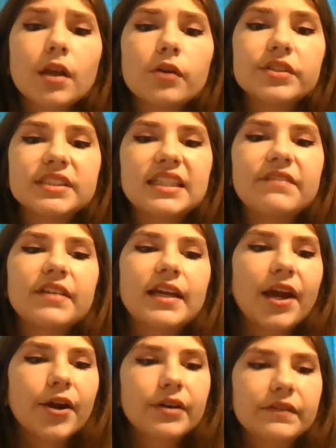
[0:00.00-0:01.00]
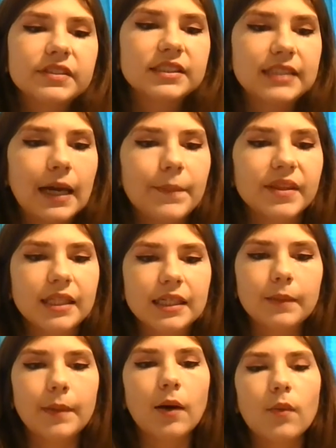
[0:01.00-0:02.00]
Or does he even care enough to stop and think
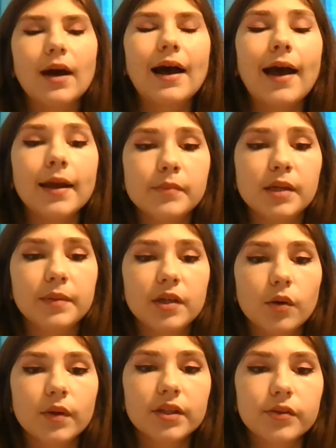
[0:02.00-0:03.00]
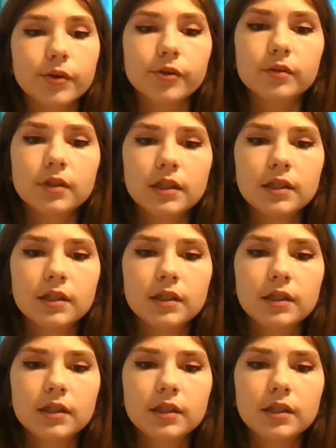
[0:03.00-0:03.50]
about what I may be going through?